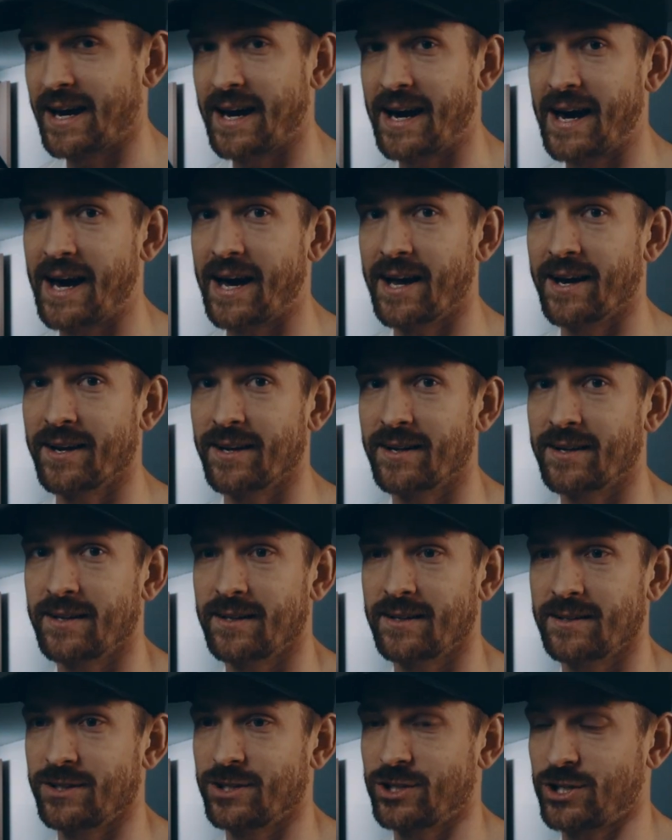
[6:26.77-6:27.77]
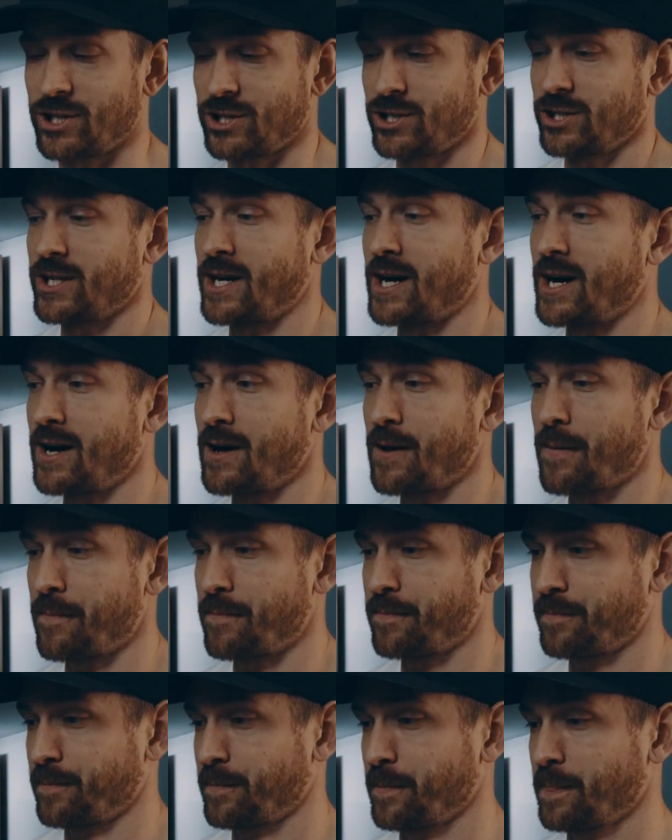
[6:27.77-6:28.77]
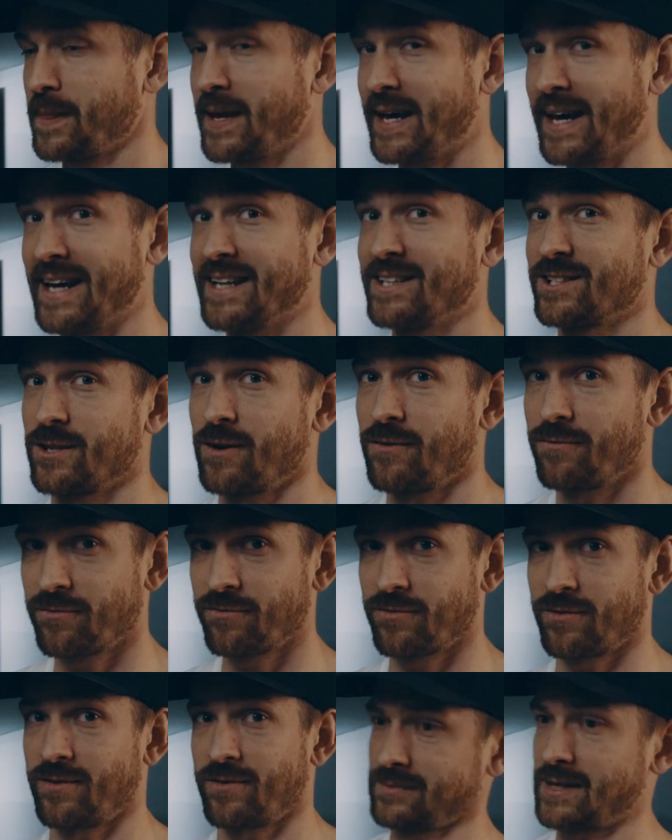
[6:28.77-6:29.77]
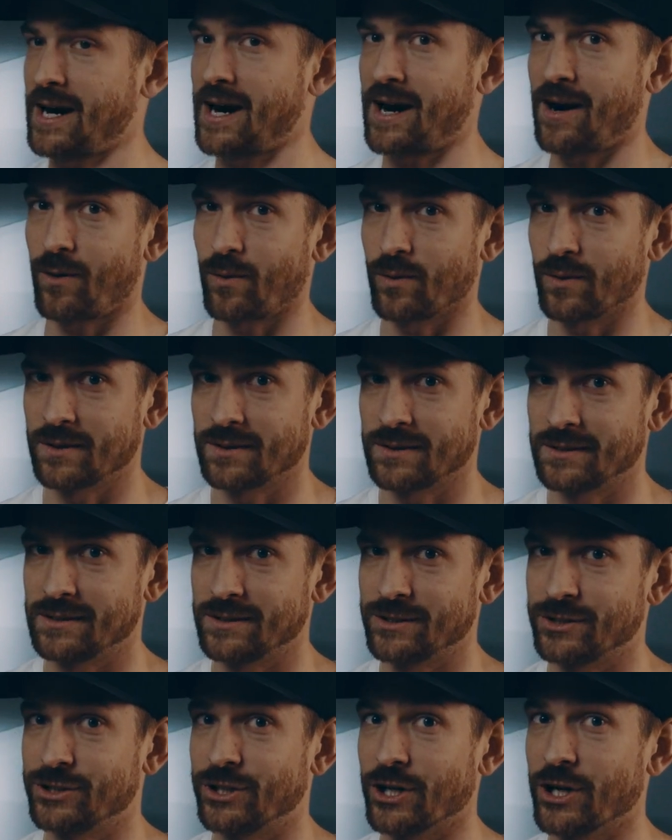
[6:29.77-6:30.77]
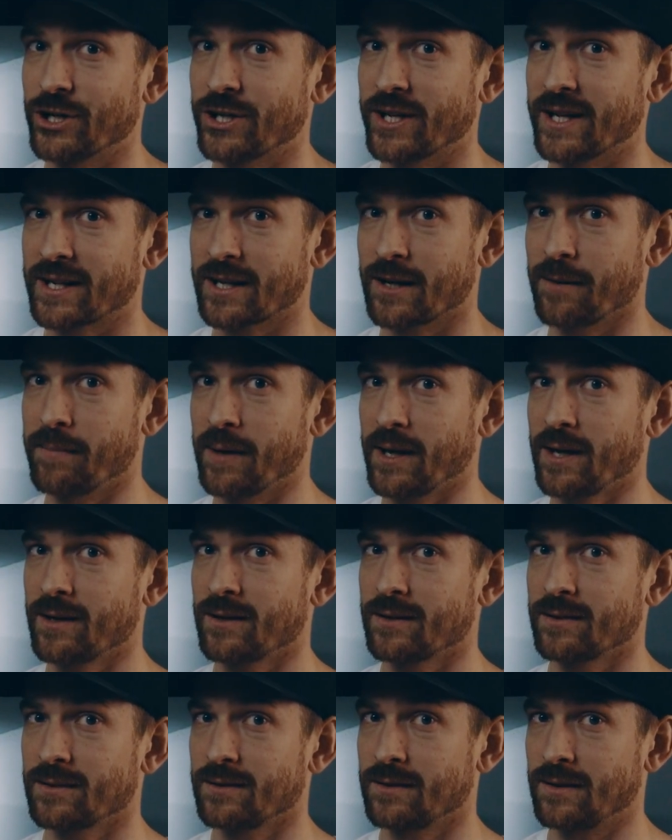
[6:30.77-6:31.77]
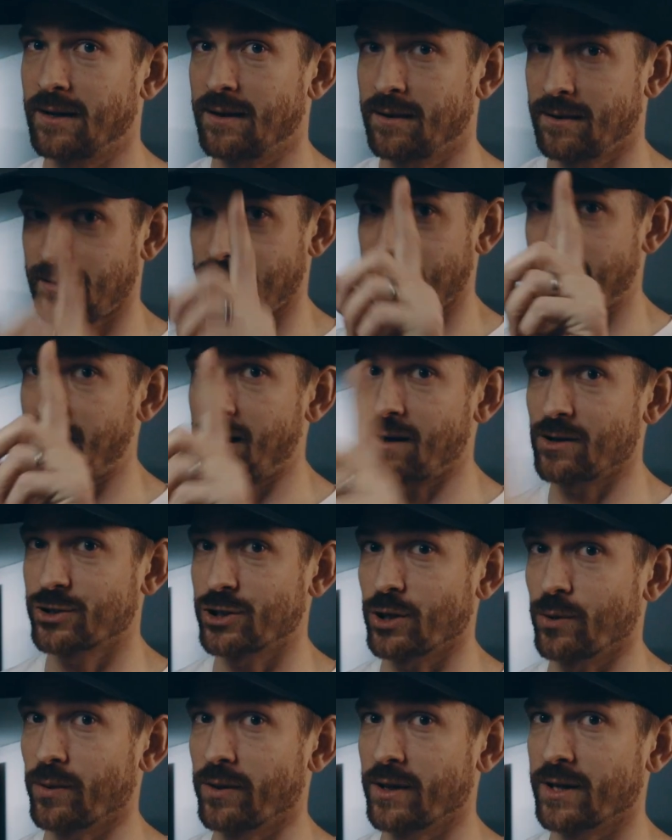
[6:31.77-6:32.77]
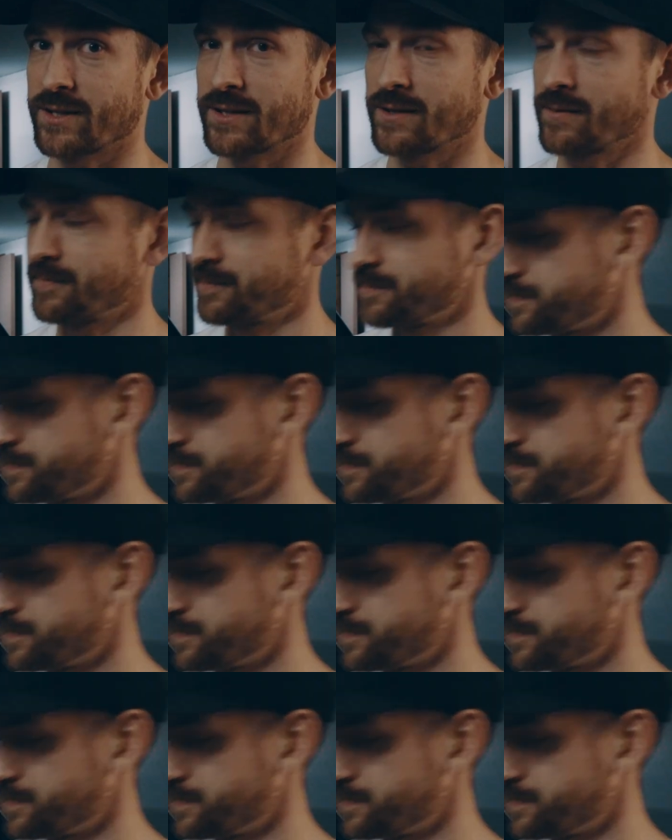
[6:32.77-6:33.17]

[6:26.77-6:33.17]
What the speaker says: and just a hint of how dirty it could be, I'll show you this.